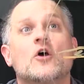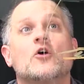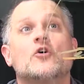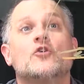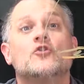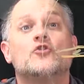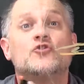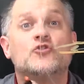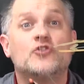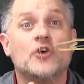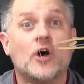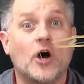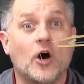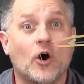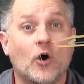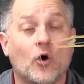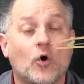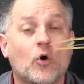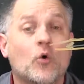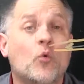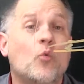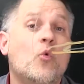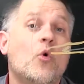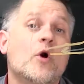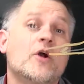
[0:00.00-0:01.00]

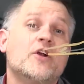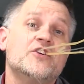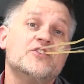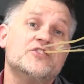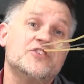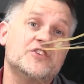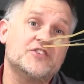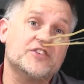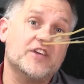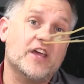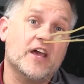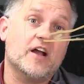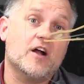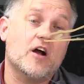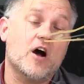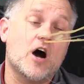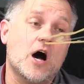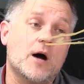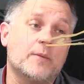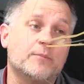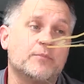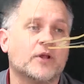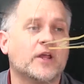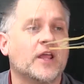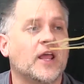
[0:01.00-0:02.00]
So, where does this get
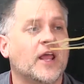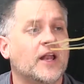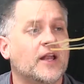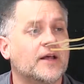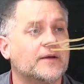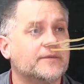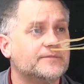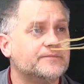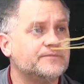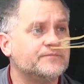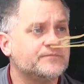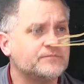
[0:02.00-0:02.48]
complicated?